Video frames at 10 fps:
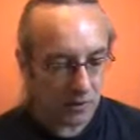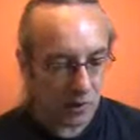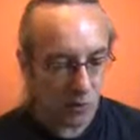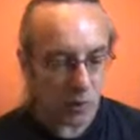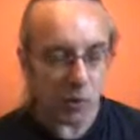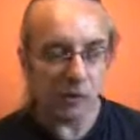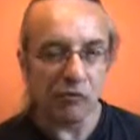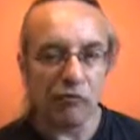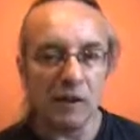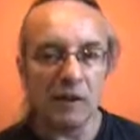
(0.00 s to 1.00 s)
So once
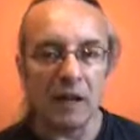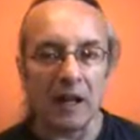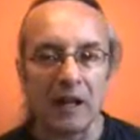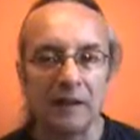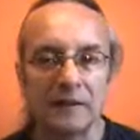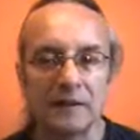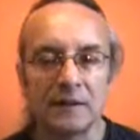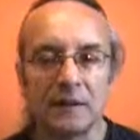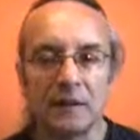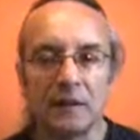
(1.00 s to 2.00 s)
we've
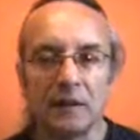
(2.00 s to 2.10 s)
realized